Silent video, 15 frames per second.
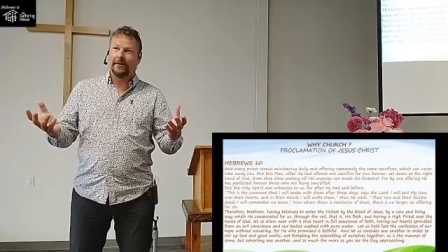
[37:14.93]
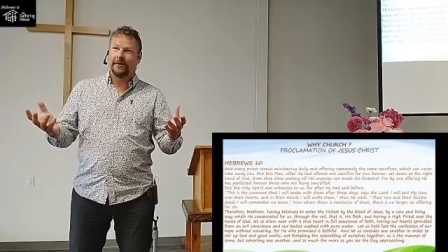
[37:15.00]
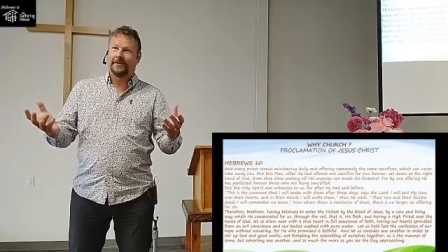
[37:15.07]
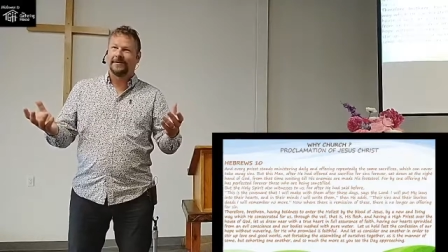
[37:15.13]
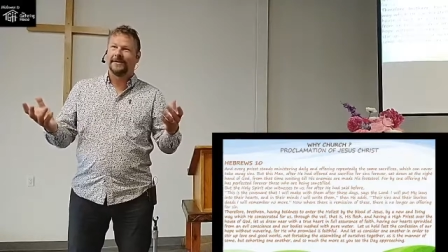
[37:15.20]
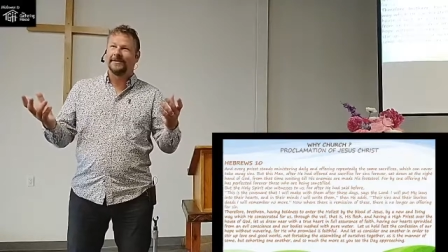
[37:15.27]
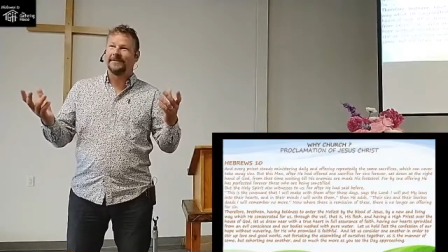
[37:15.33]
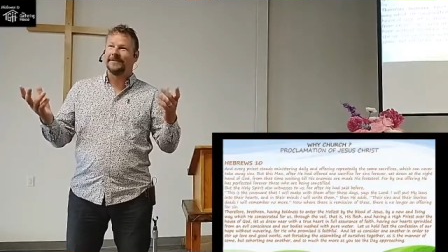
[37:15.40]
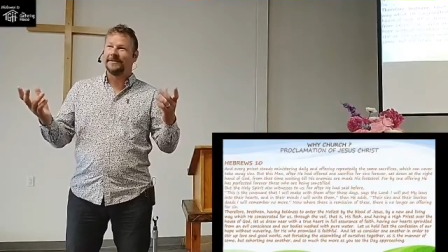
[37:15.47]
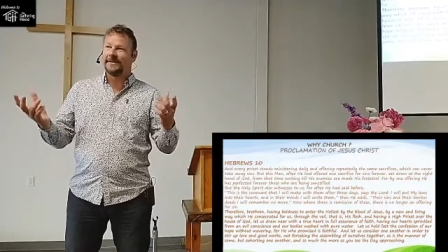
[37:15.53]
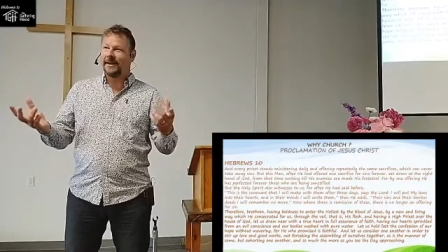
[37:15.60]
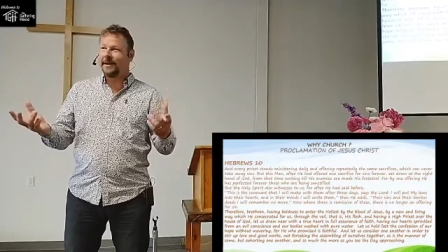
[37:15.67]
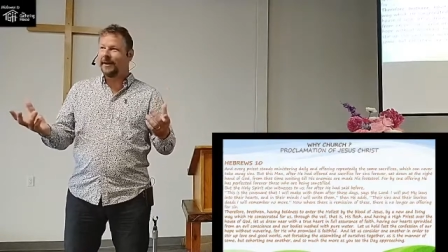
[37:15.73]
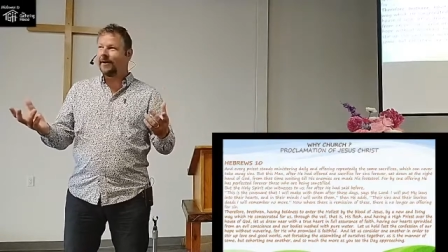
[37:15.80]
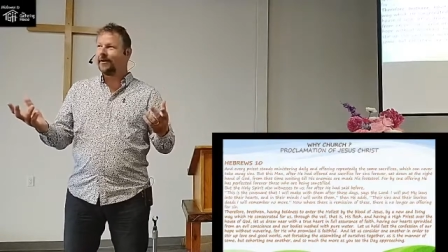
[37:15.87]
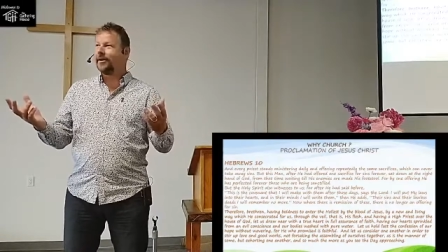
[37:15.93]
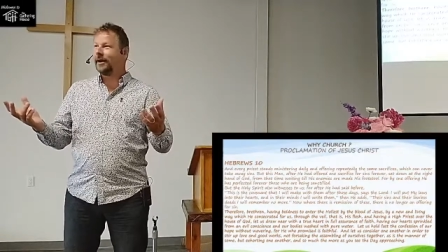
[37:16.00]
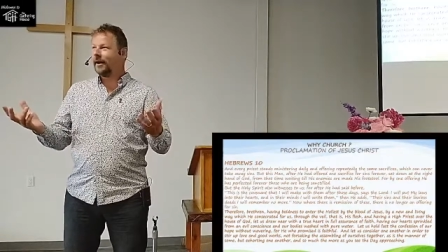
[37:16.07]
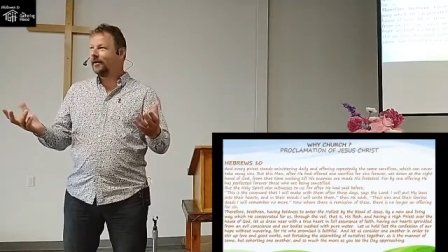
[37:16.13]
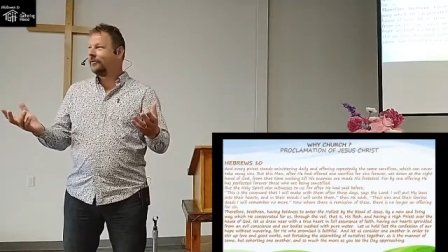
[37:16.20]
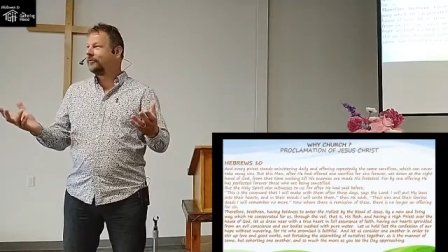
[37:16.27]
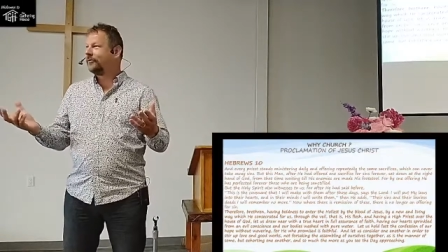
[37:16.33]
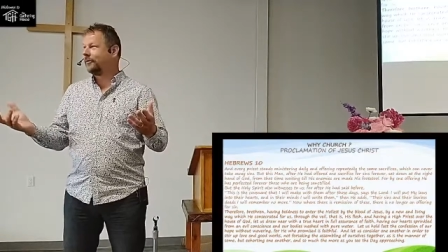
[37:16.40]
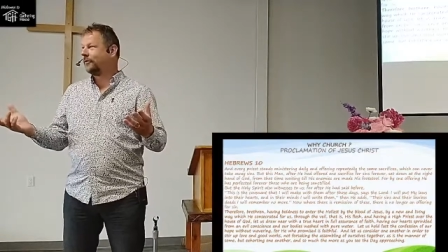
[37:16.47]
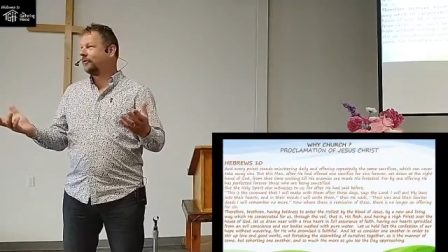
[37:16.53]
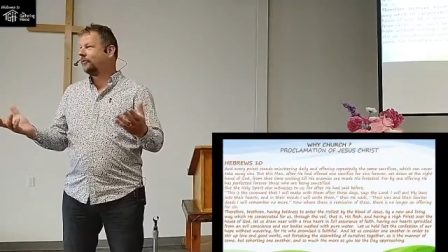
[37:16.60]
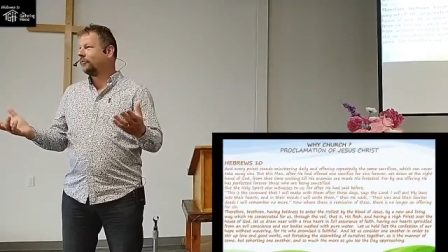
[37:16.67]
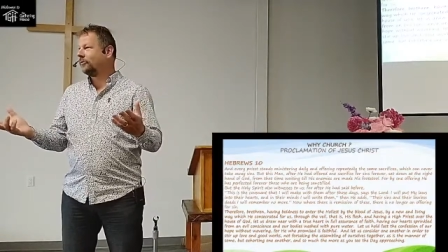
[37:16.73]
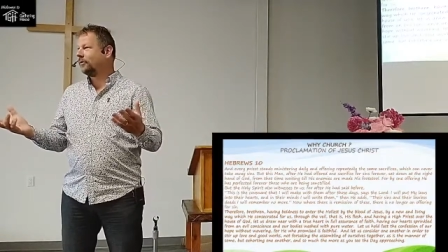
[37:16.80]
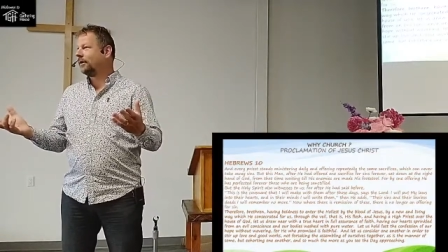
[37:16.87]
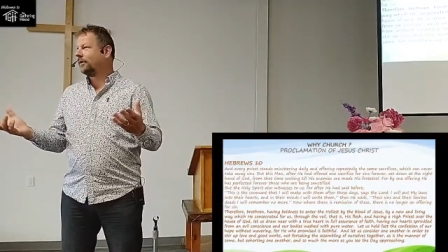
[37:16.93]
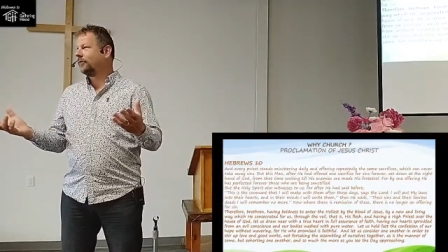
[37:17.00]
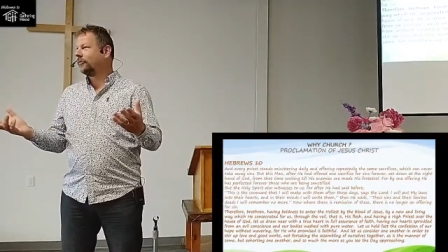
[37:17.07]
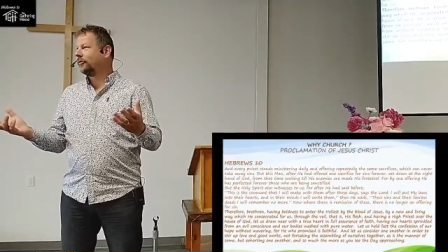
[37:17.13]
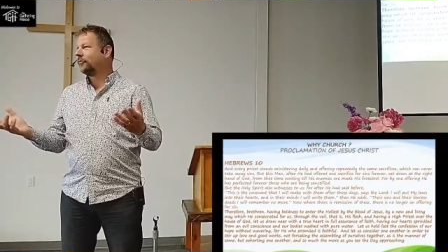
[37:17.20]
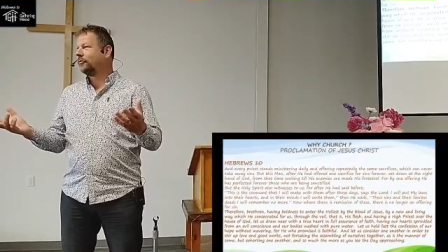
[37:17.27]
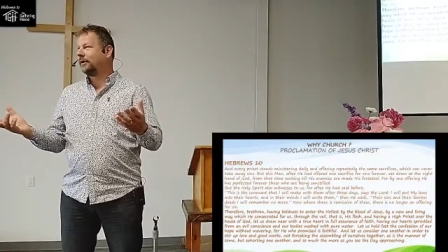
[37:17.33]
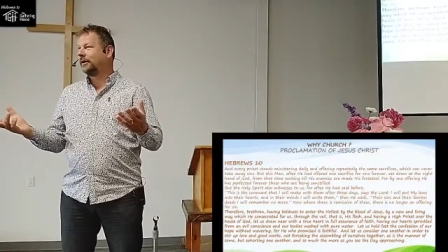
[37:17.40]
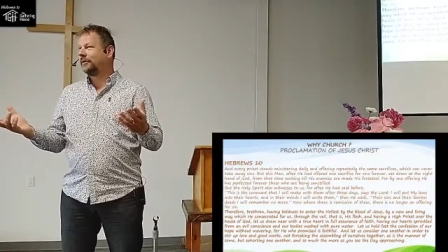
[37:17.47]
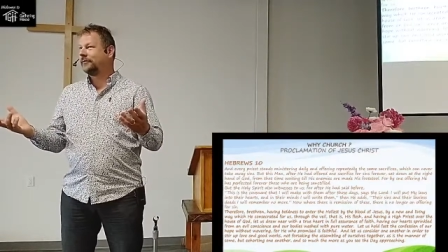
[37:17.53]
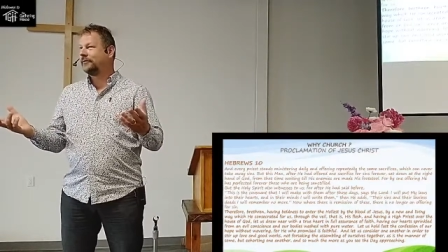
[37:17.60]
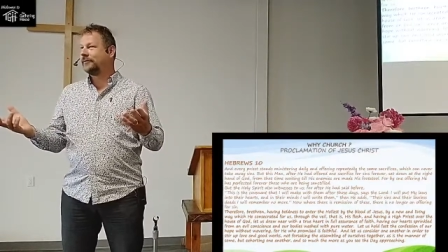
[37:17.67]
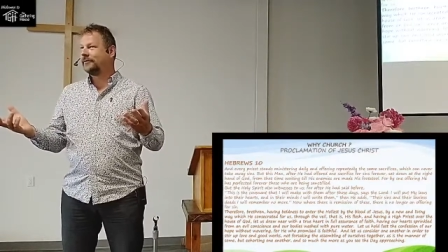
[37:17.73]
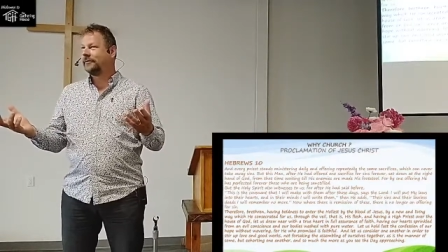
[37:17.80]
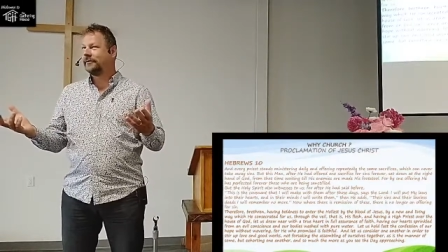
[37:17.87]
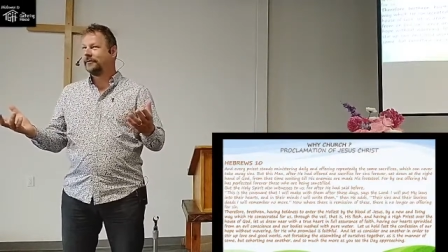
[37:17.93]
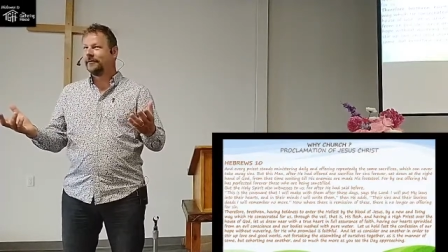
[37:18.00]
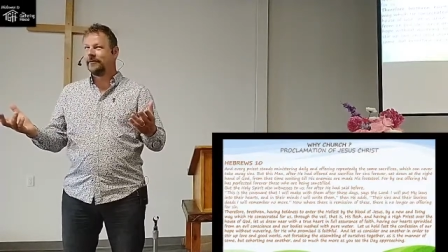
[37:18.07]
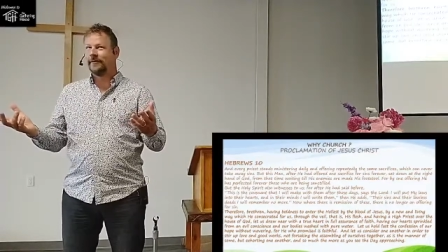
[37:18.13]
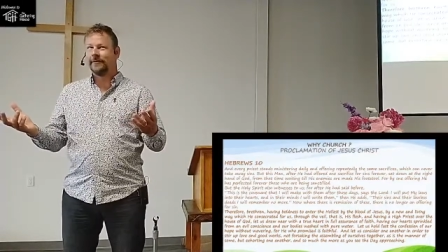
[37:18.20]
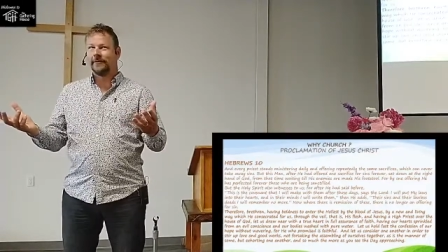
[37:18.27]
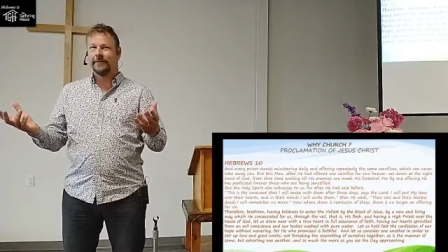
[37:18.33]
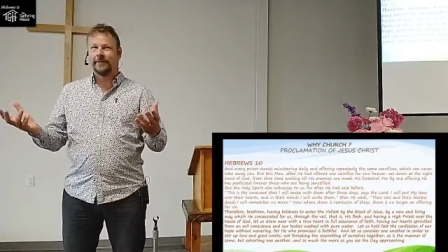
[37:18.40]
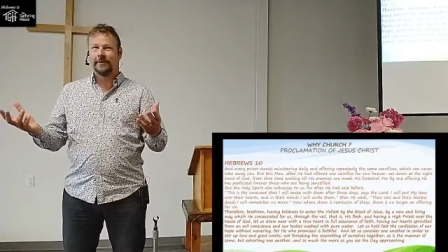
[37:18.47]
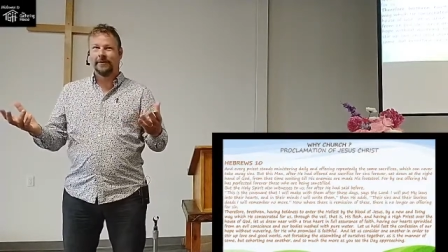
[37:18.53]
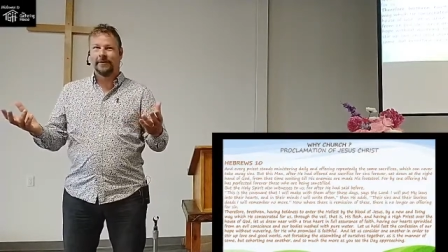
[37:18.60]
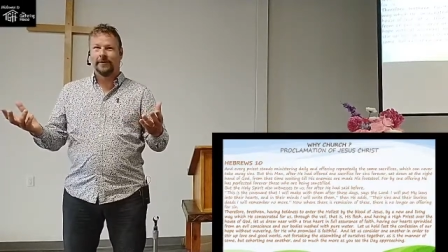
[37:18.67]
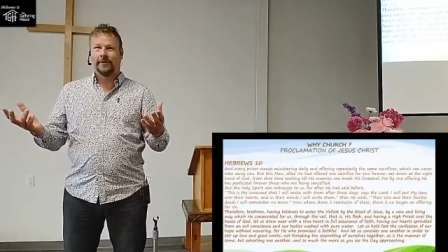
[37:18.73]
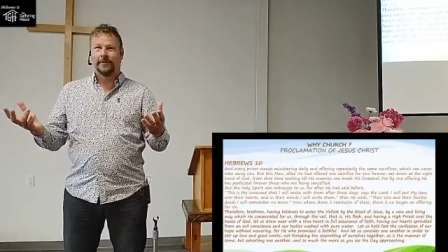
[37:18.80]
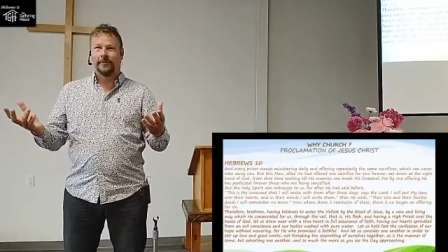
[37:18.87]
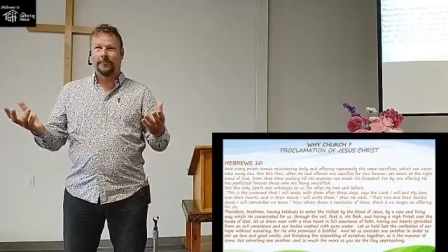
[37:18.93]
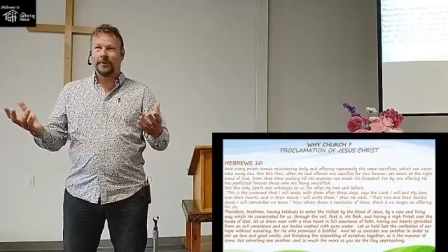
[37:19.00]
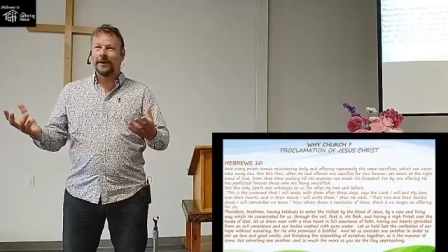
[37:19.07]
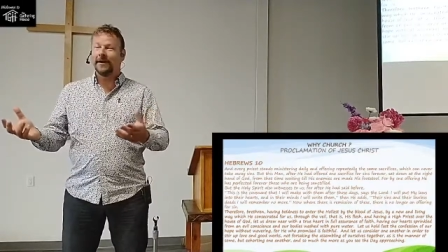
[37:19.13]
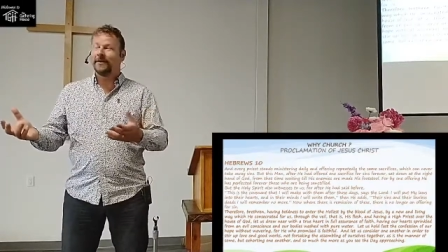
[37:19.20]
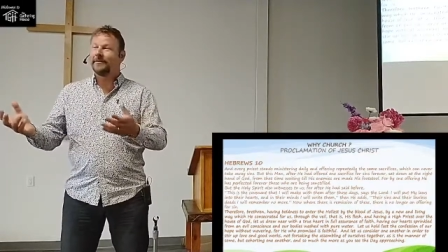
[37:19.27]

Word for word: to dare enter the Holy of Holies. We get